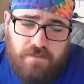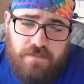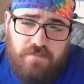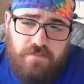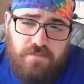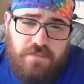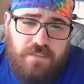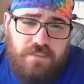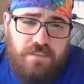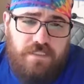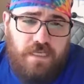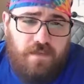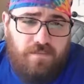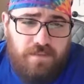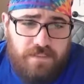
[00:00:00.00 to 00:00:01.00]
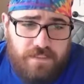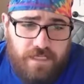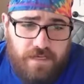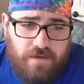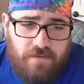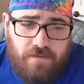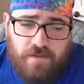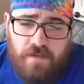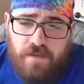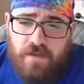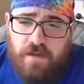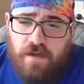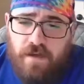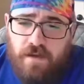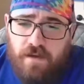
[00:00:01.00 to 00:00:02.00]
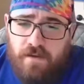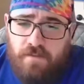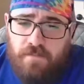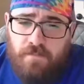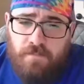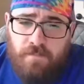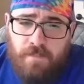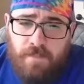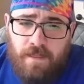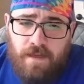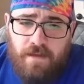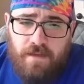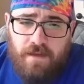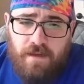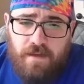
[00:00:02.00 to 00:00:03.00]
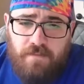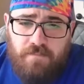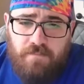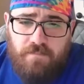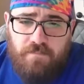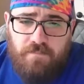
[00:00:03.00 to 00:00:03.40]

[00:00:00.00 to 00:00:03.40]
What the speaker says: But since Sammy's out, I